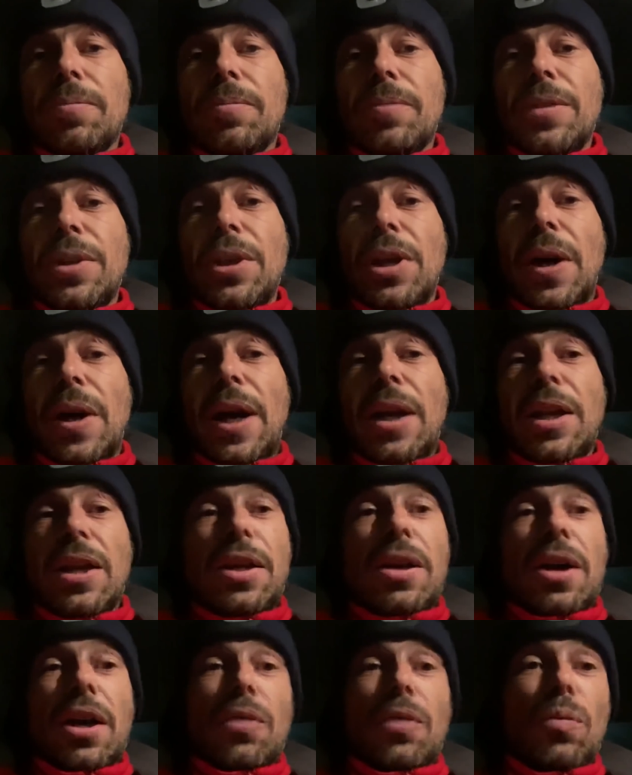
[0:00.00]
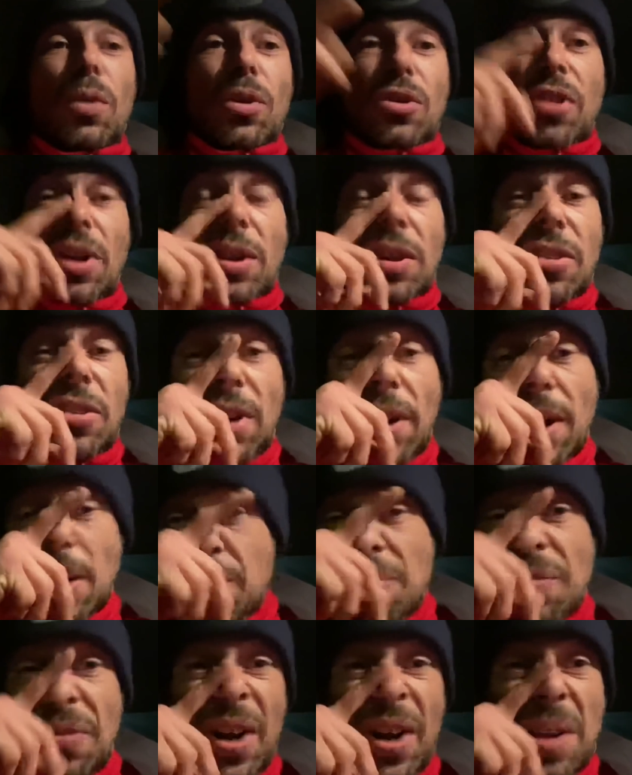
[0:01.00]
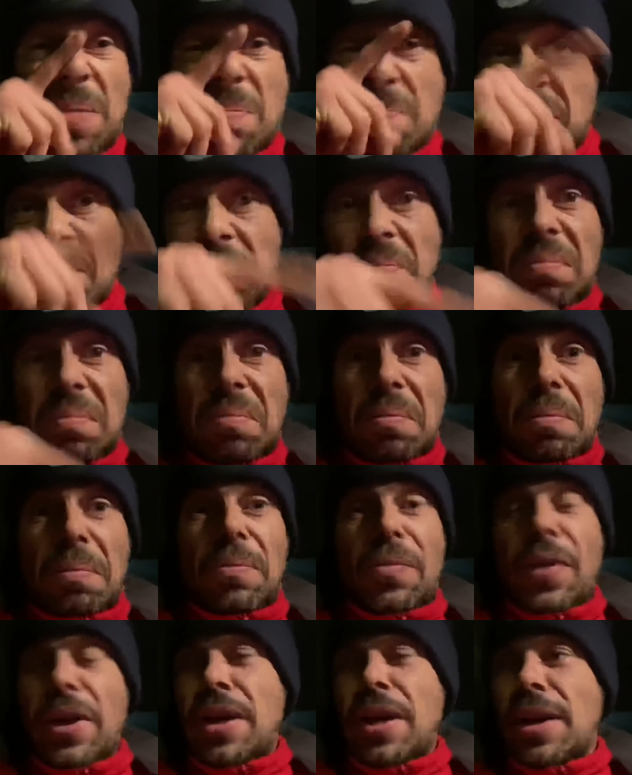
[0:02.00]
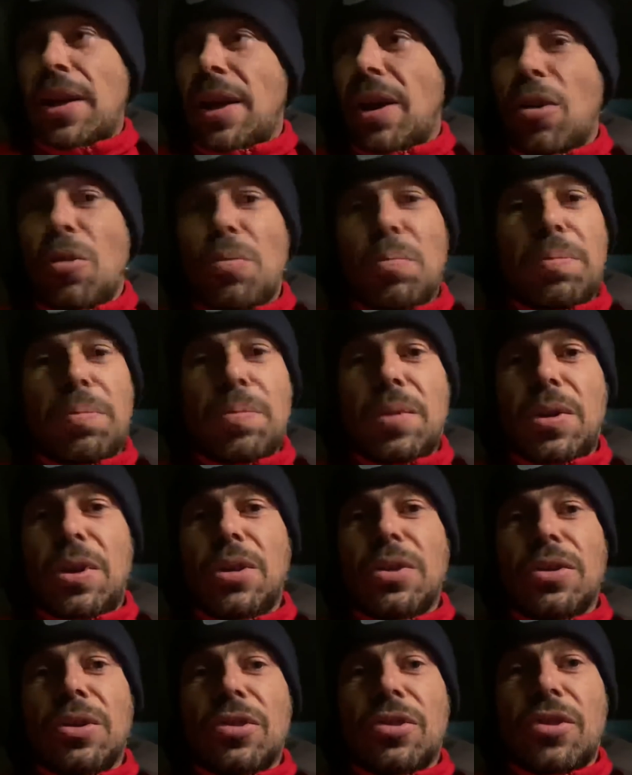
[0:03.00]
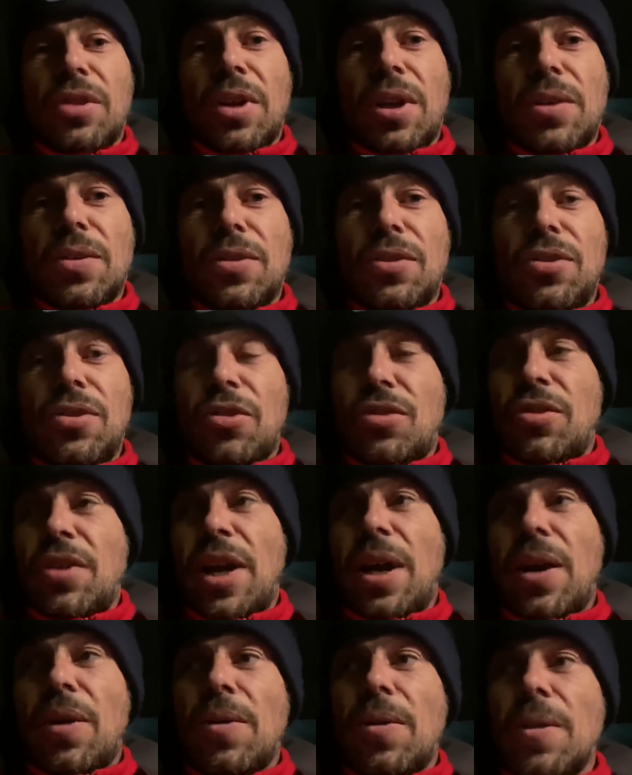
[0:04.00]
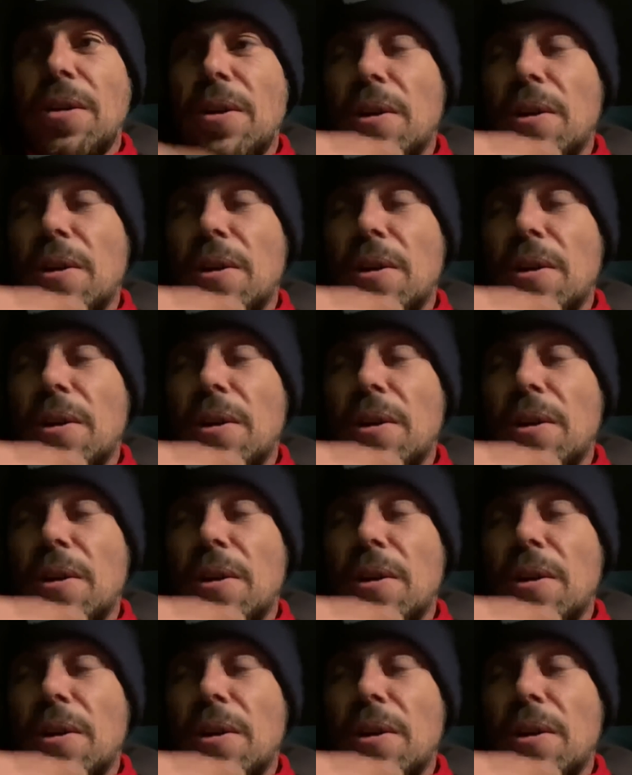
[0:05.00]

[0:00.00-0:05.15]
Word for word: you know, and in kind of what kind of time frame they can help, goodness knows. It's now,